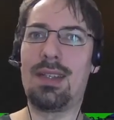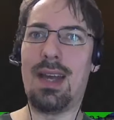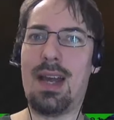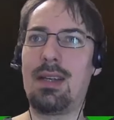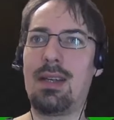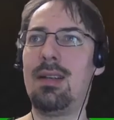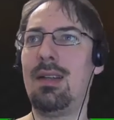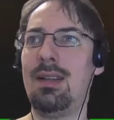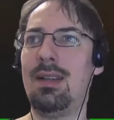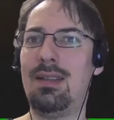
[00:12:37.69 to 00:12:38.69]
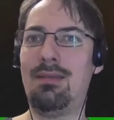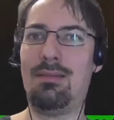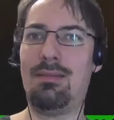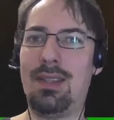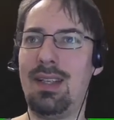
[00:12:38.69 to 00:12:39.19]
that this tool can
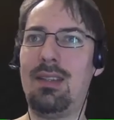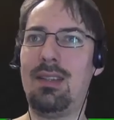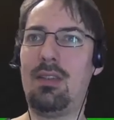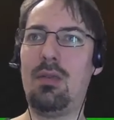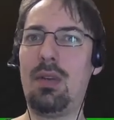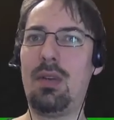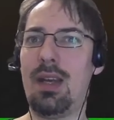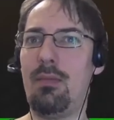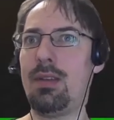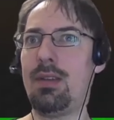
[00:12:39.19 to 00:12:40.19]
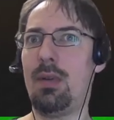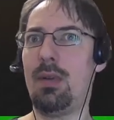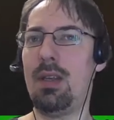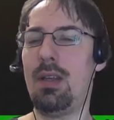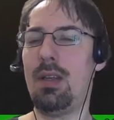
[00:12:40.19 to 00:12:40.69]
possibly
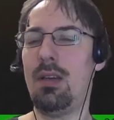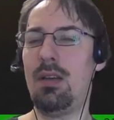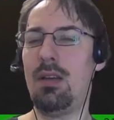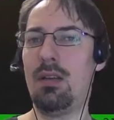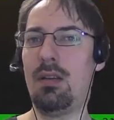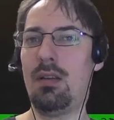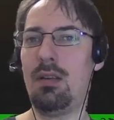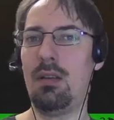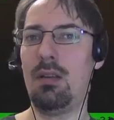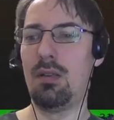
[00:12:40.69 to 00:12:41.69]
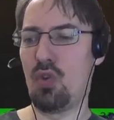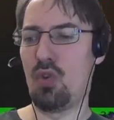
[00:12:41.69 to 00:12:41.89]
collect. So